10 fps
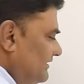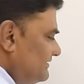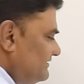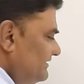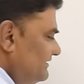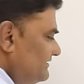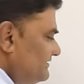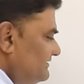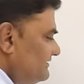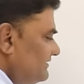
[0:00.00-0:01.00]

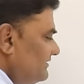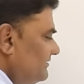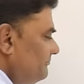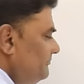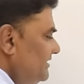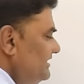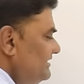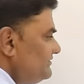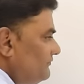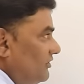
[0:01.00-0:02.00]
Since p
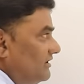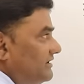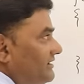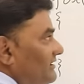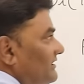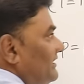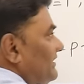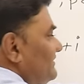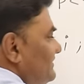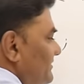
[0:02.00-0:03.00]
is what?
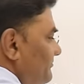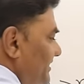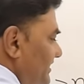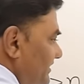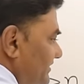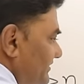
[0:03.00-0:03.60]
See p.